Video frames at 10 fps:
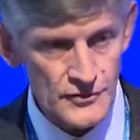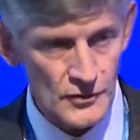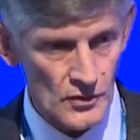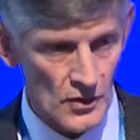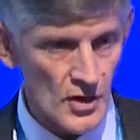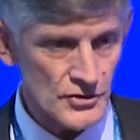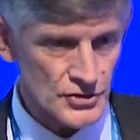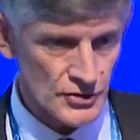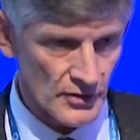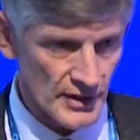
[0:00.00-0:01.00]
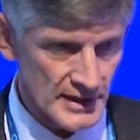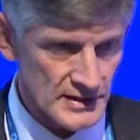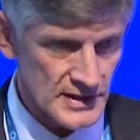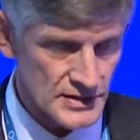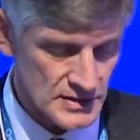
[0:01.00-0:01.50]
for onshoring
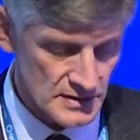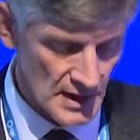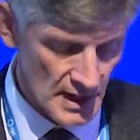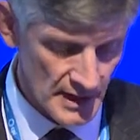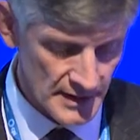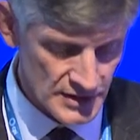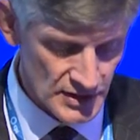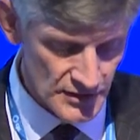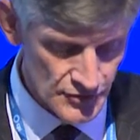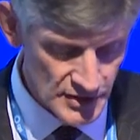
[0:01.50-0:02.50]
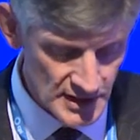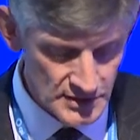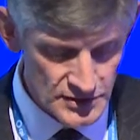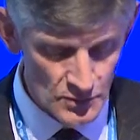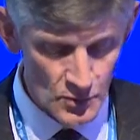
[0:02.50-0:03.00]
in this, uh, in this country,
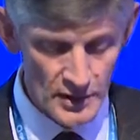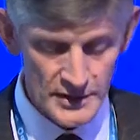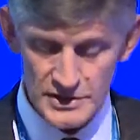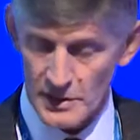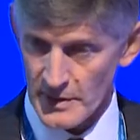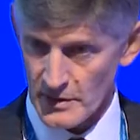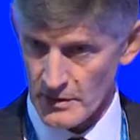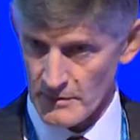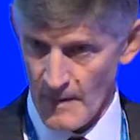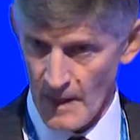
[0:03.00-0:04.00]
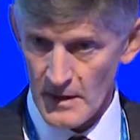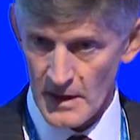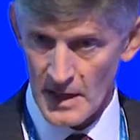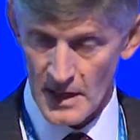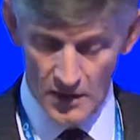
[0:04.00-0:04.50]
and some work is going on
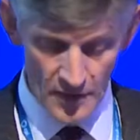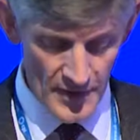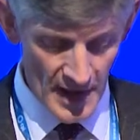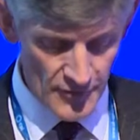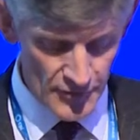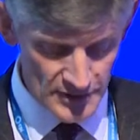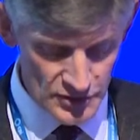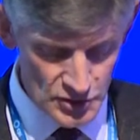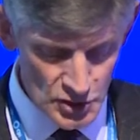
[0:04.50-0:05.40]
uh, on that front